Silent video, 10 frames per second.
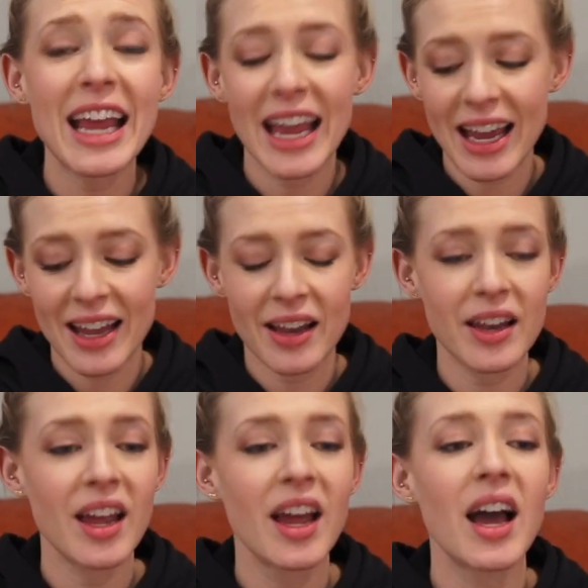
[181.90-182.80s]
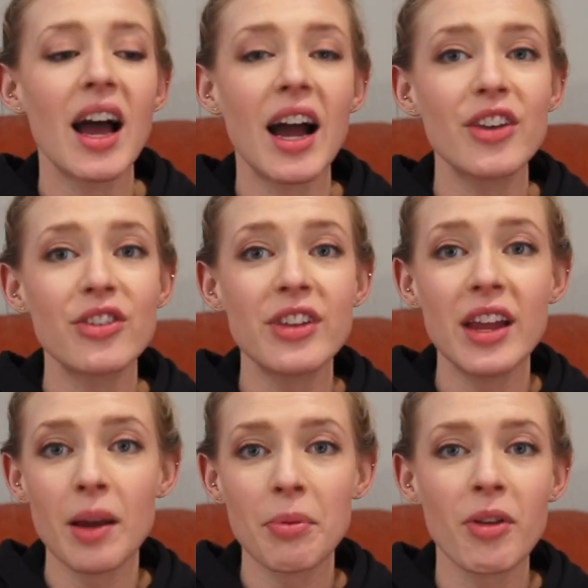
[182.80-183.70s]
and I just heat
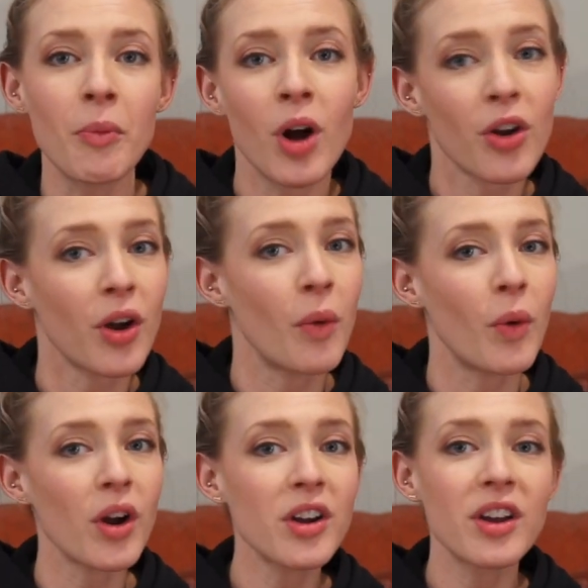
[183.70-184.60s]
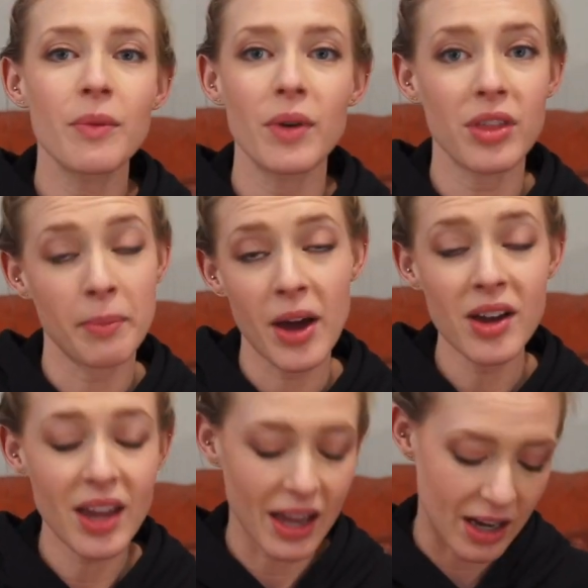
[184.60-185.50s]
up some water at work with a
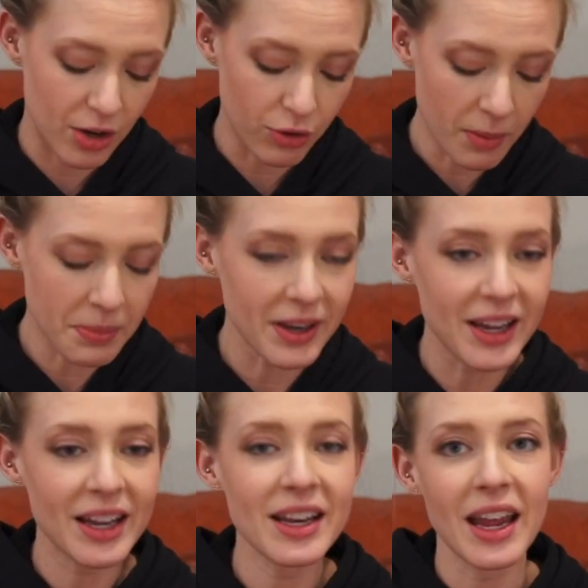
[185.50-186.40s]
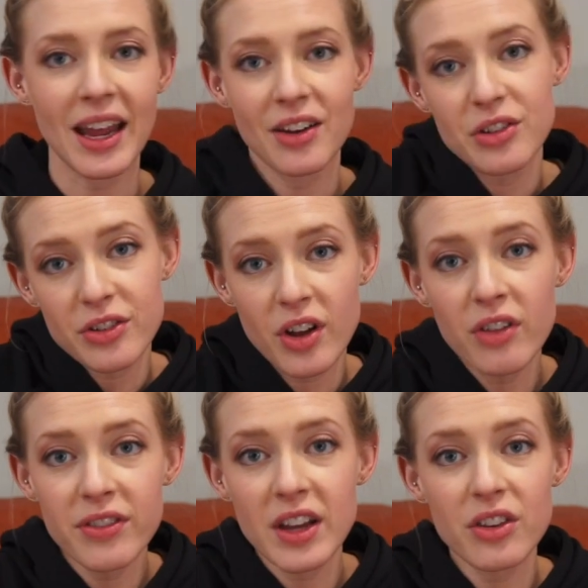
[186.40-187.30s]
mug and I drop it in and
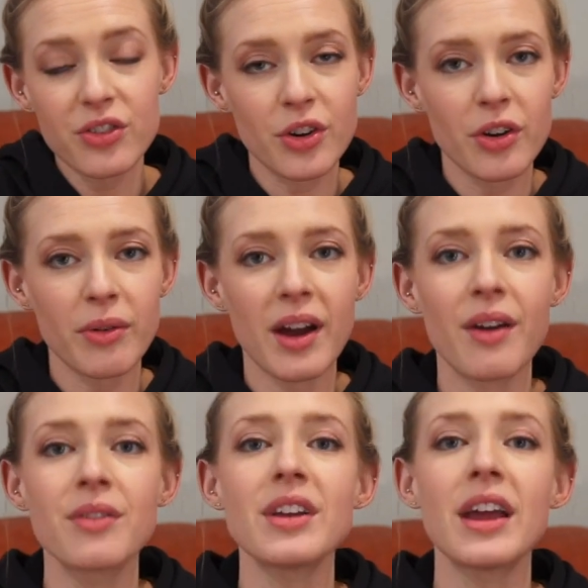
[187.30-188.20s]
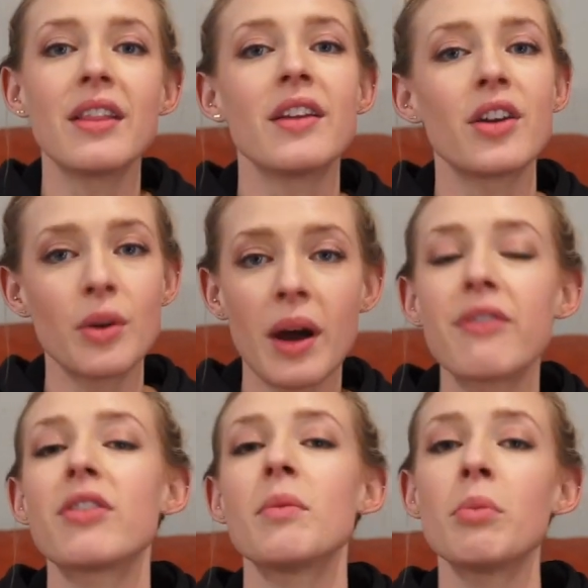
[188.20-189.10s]
dissolve it, stir it around, and there you have
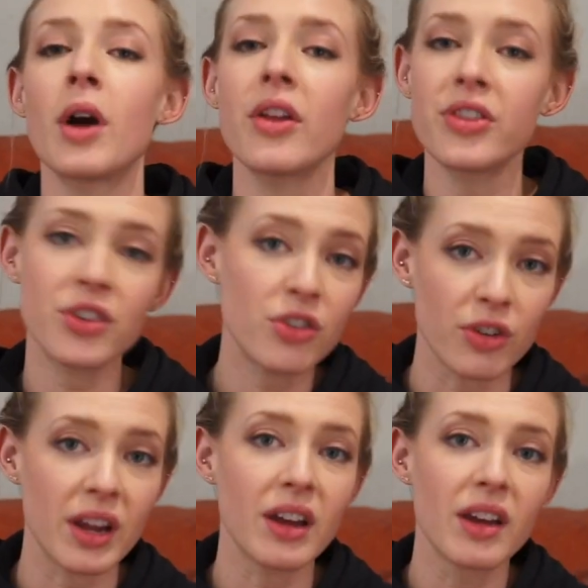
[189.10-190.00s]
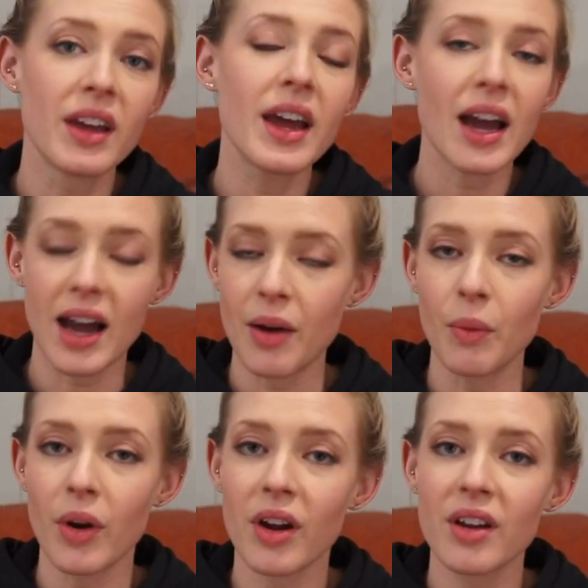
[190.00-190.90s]
some broth to drink at
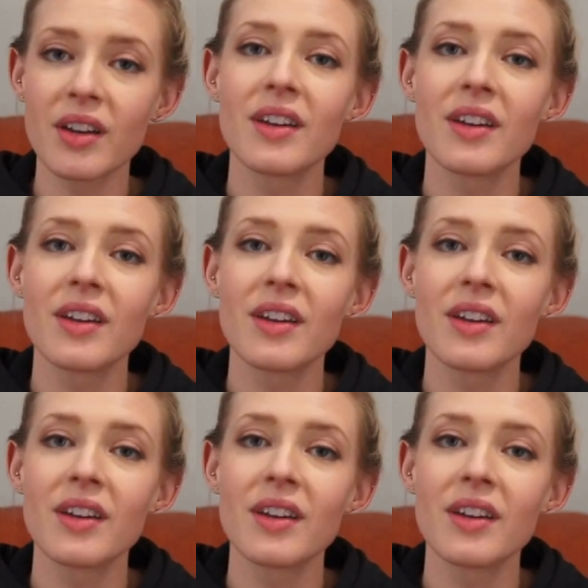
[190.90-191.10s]
work.